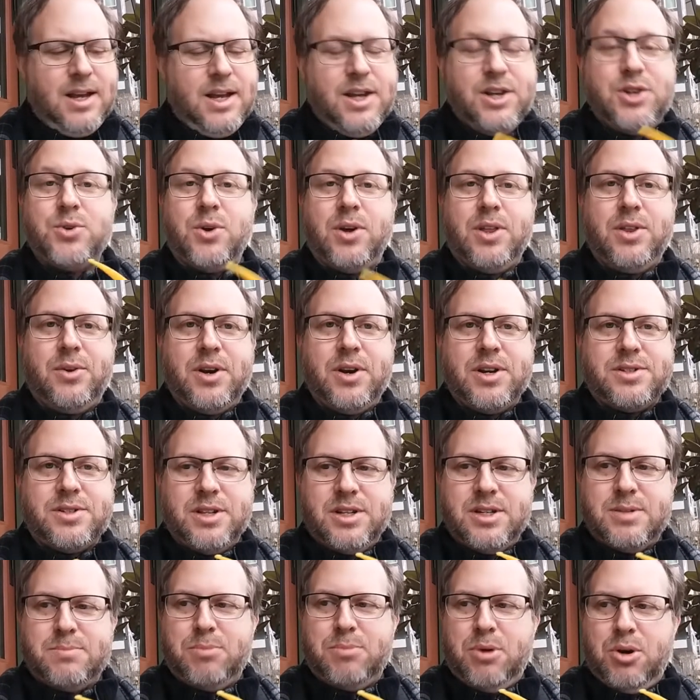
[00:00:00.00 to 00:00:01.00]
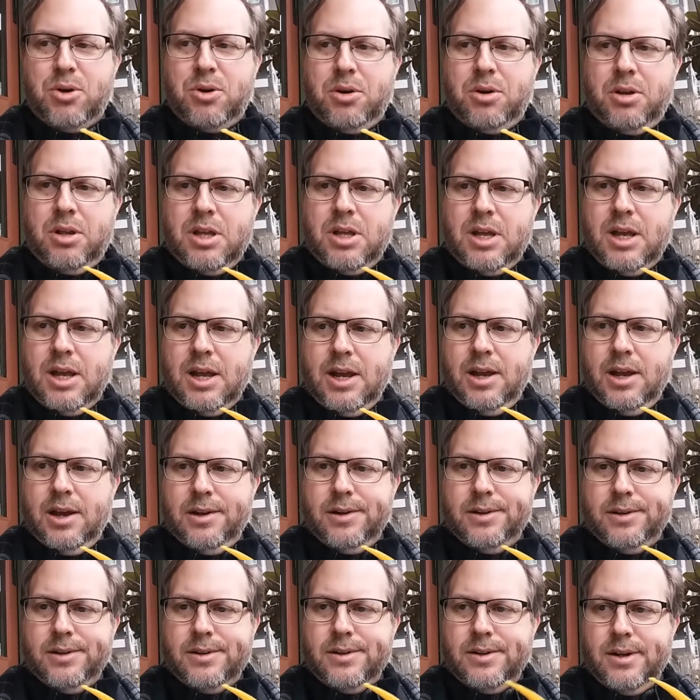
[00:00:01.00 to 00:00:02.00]
enjoy the rest of this bowl
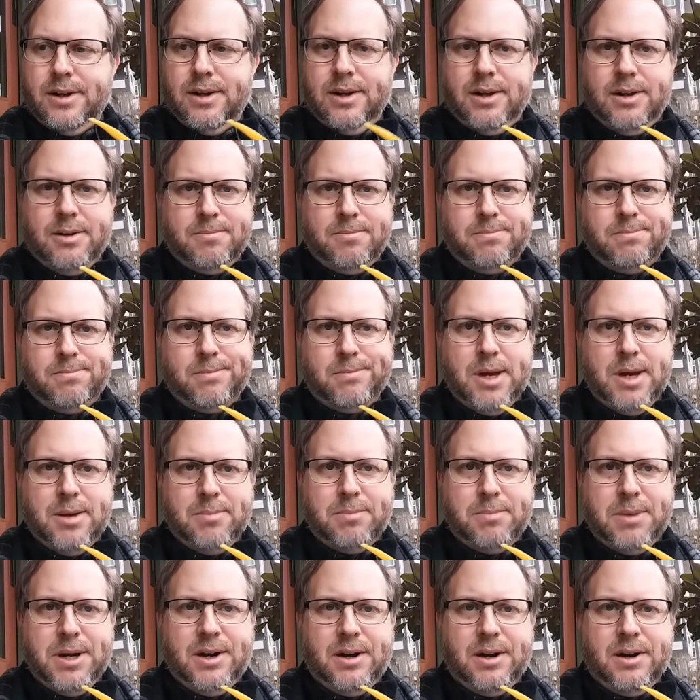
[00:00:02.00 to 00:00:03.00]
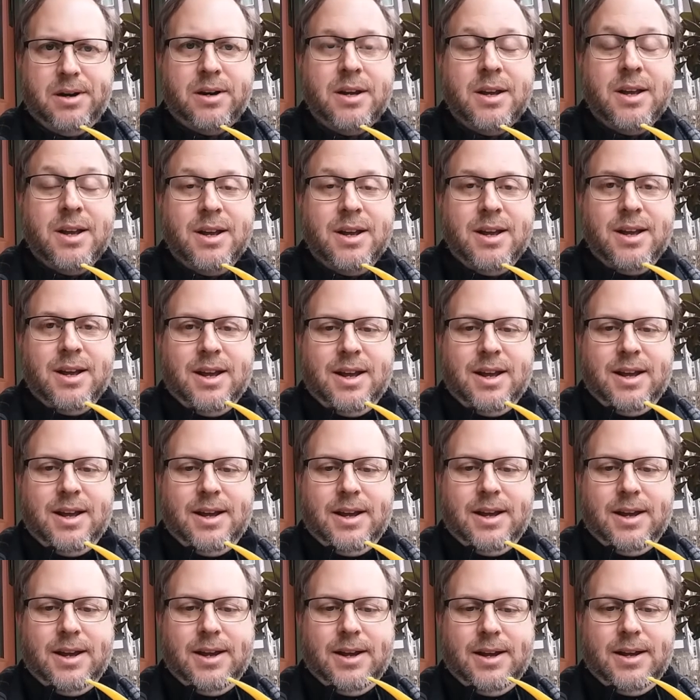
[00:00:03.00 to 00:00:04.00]
and my beer,
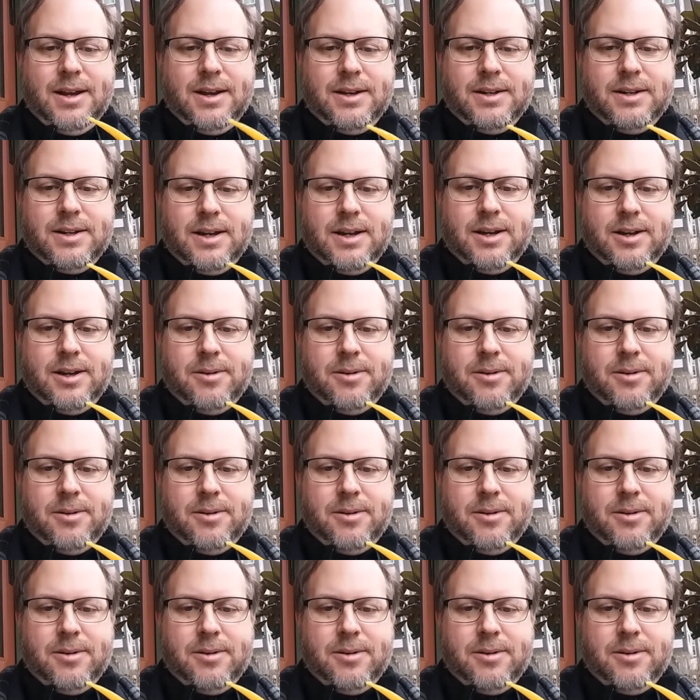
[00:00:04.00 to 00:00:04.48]
and